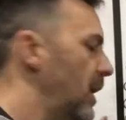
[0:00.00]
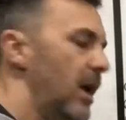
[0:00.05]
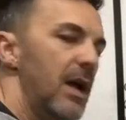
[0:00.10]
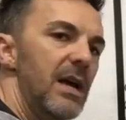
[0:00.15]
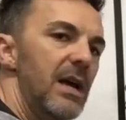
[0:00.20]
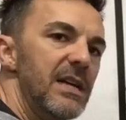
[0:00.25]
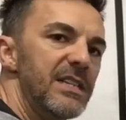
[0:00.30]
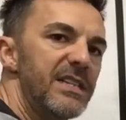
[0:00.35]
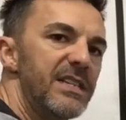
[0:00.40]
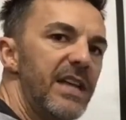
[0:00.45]

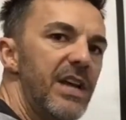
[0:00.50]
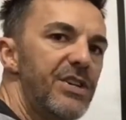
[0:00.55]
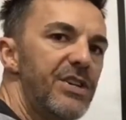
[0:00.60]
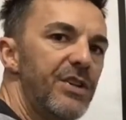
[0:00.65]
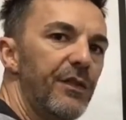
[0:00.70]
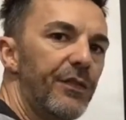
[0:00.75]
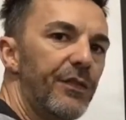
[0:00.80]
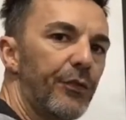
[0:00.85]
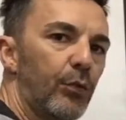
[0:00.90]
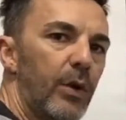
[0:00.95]

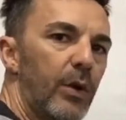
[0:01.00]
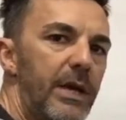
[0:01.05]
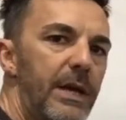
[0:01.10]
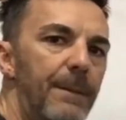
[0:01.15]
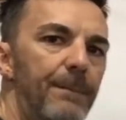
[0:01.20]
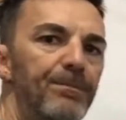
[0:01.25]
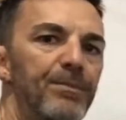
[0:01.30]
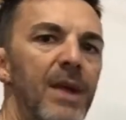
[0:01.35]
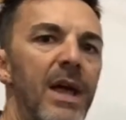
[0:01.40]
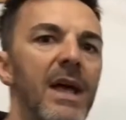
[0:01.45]
Station
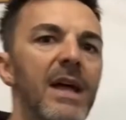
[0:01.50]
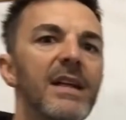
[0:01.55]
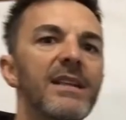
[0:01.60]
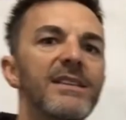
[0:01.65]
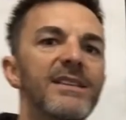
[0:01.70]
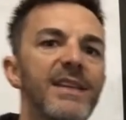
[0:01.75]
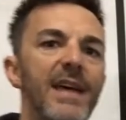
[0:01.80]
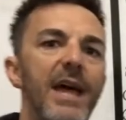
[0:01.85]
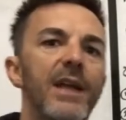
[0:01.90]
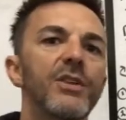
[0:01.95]
3,
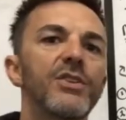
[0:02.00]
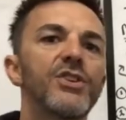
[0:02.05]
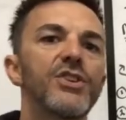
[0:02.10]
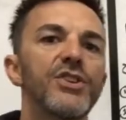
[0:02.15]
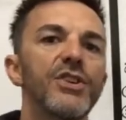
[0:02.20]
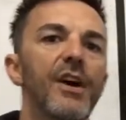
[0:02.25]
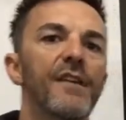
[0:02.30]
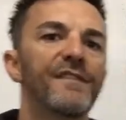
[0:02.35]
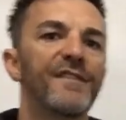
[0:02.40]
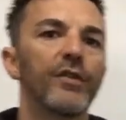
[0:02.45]
10
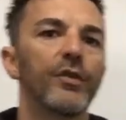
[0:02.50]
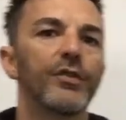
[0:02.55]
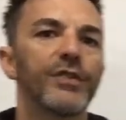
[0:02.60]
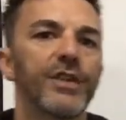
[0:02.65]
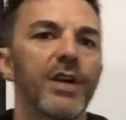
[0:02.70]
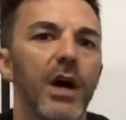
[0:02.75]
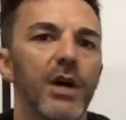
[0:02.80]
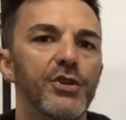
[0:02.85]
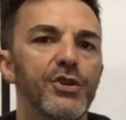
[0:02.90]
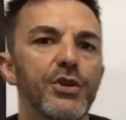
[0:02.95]
shuffle
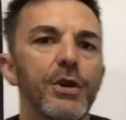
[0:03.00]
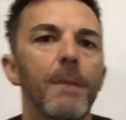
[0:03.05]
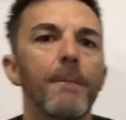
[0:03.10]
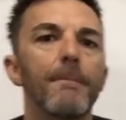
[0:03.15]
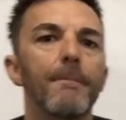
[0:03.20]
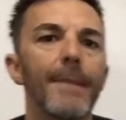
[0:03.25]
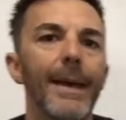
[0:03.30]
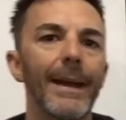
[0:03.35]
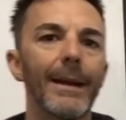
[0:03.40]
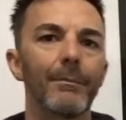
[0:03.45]
touch
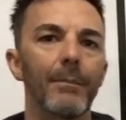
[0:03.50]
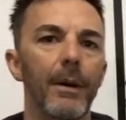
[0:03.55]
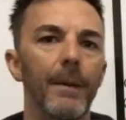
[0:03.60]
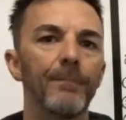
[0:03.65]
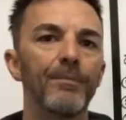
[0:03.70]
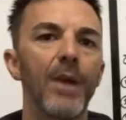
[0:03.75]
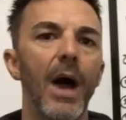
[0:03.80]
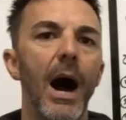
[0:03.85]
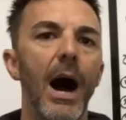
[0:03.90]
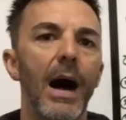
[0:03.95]

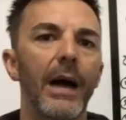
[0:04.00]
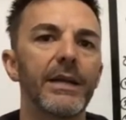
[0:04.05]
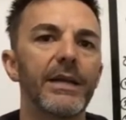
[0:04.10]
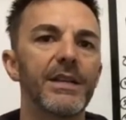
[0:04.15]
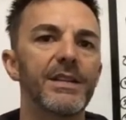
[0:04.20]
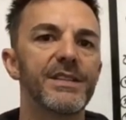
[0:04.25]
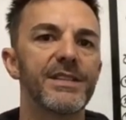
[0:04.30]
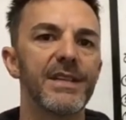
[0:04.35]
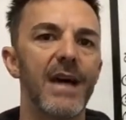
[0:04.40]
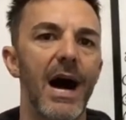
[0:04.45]
minimum on
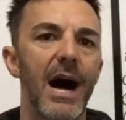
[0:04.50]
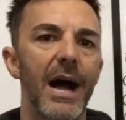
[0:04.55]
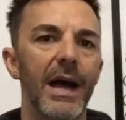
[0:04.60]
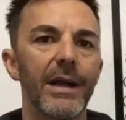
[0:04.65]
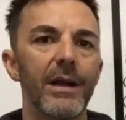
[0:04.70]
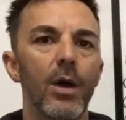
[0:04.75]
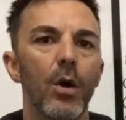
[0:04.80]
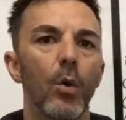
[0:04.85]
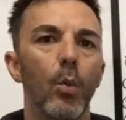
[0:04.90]
each side.